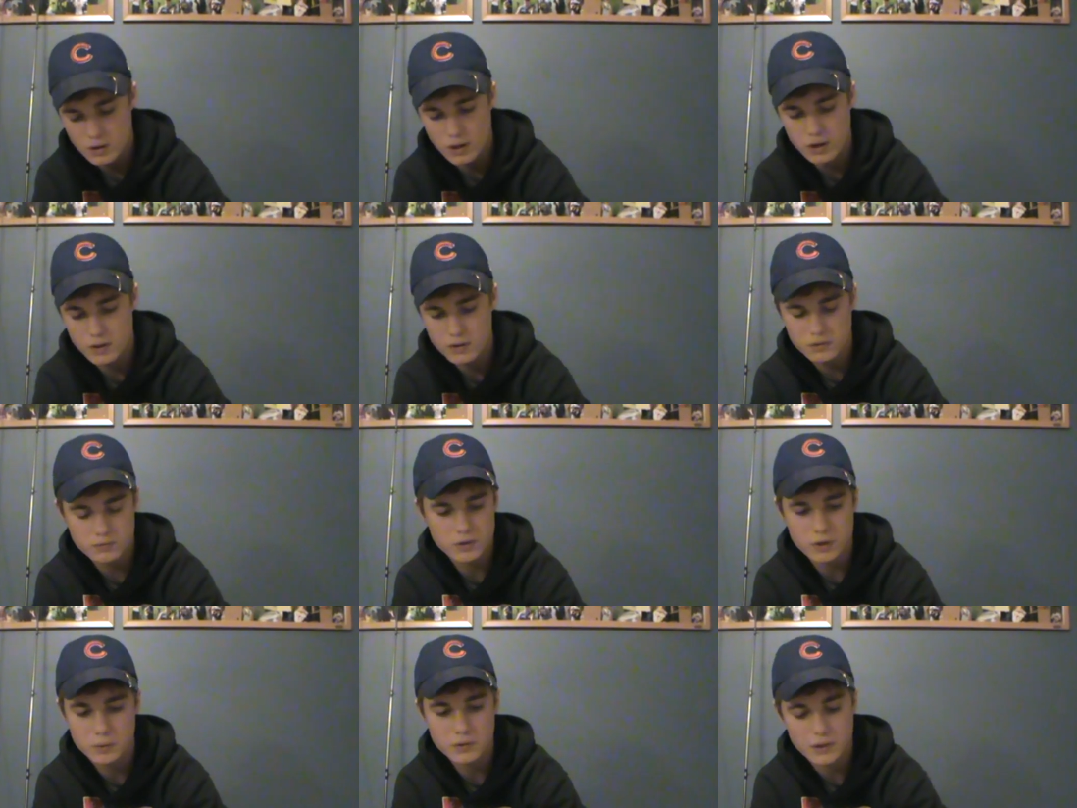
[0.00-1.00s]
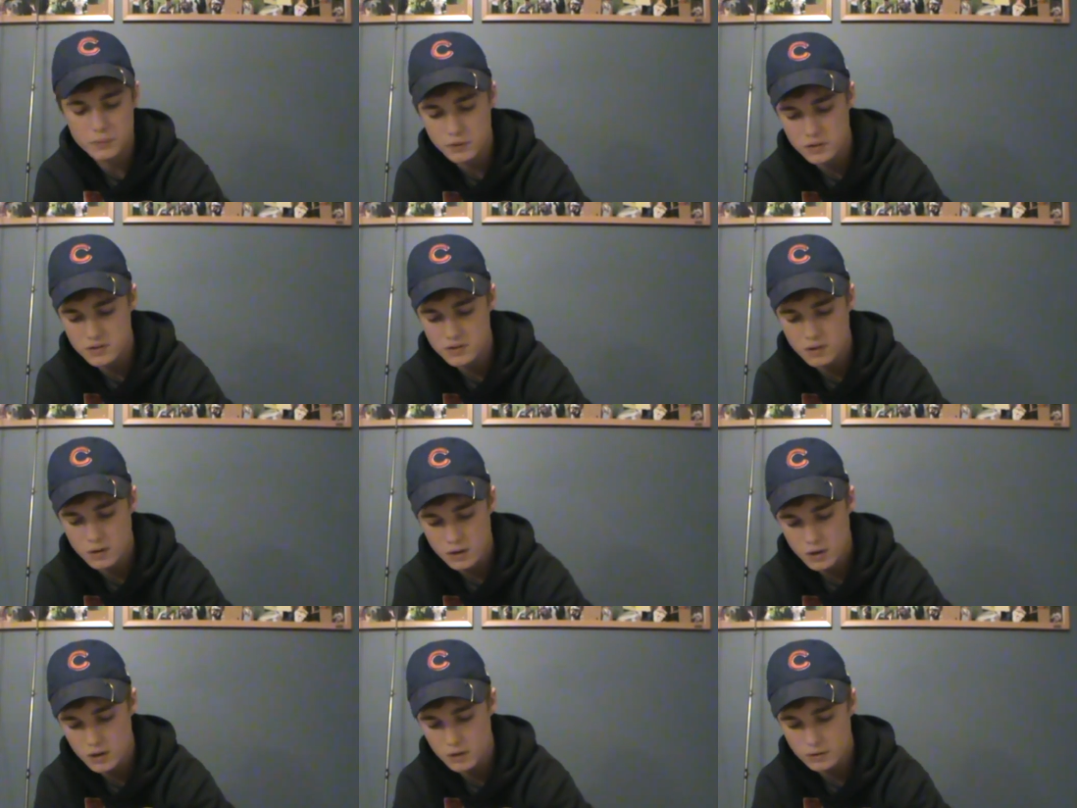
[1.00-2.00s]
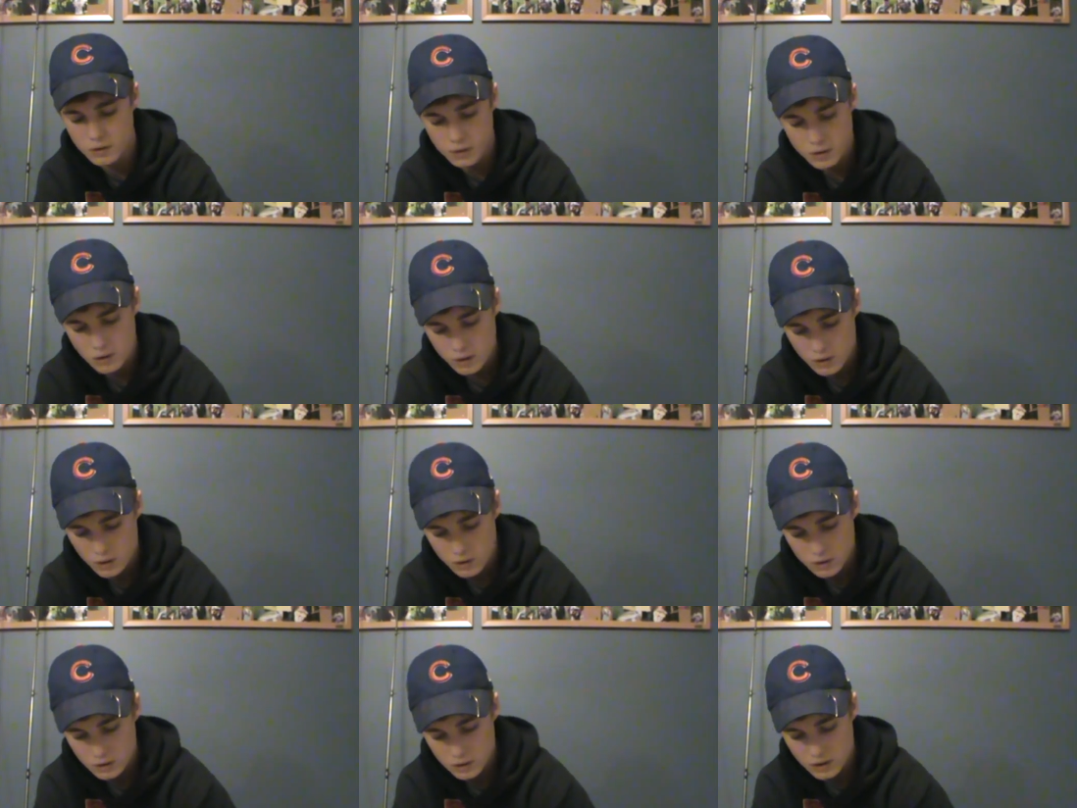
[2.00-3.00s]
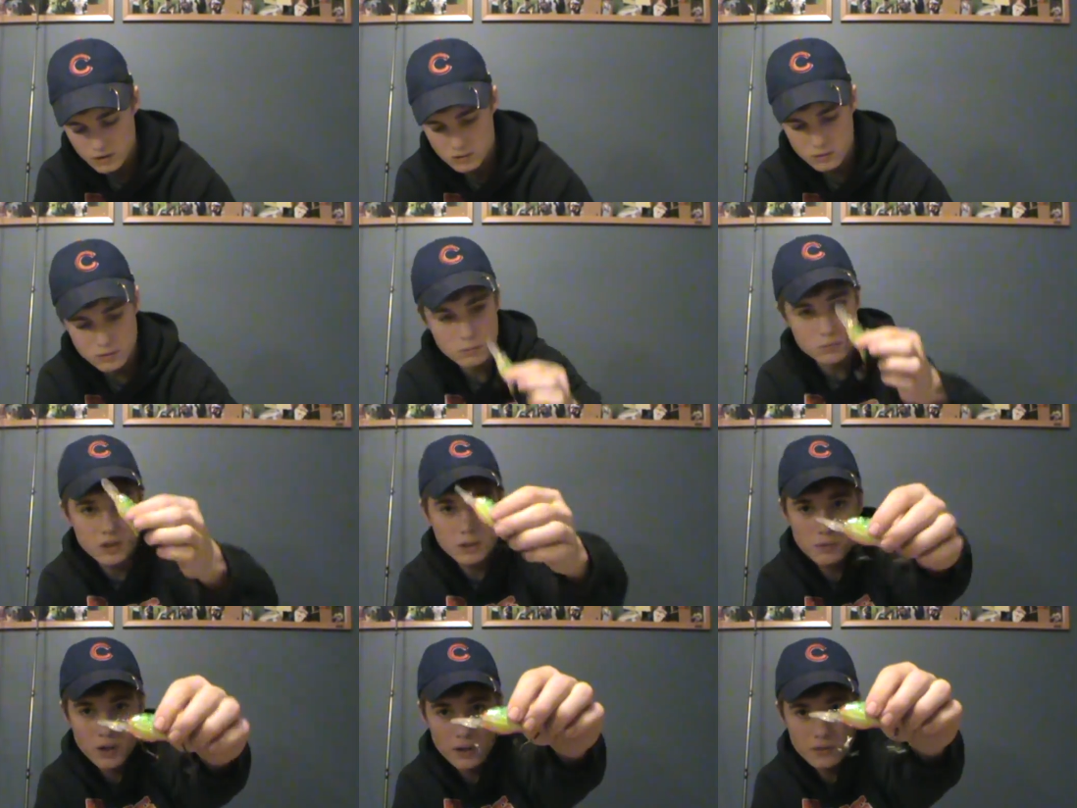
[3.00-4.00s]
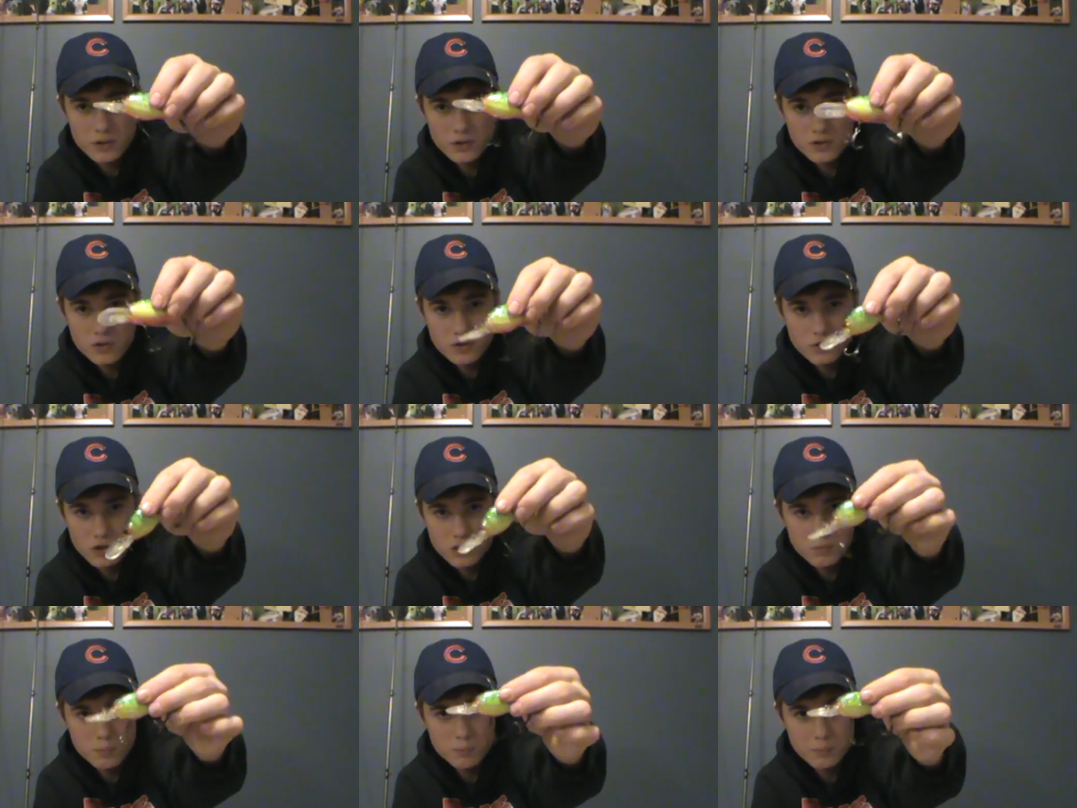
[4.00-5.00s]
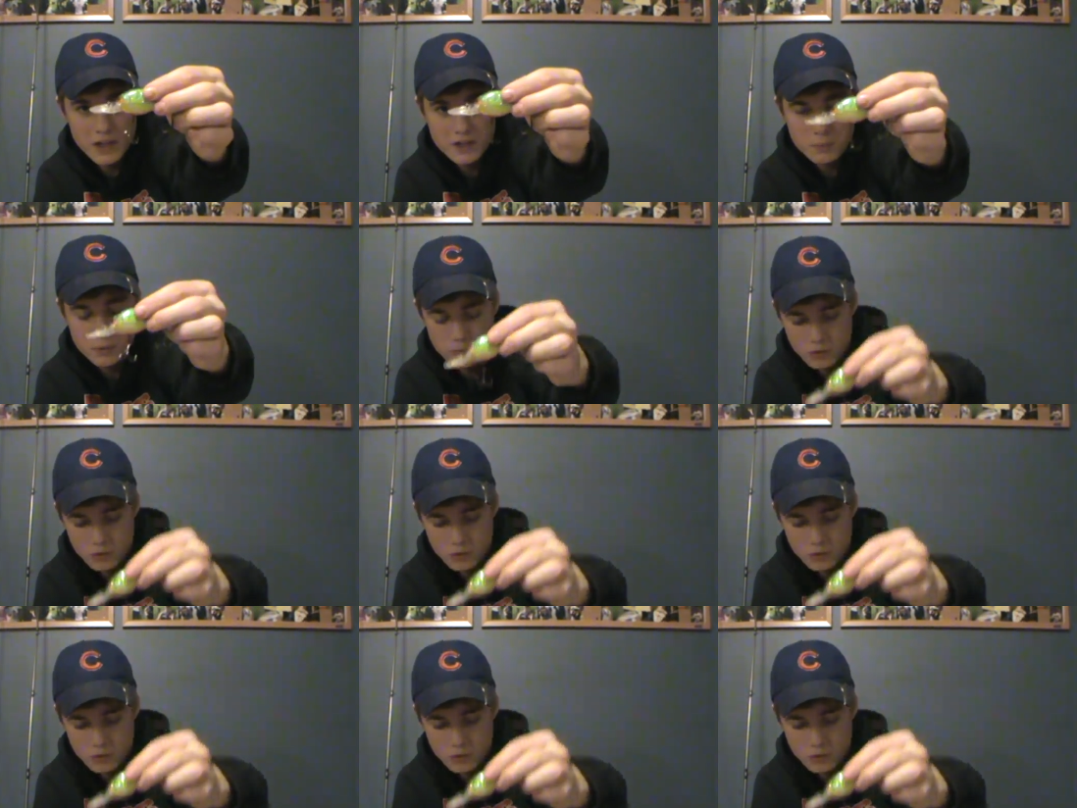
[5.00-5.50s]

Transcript: I don't know what that one is either. Got some deep divers, just Bass Pro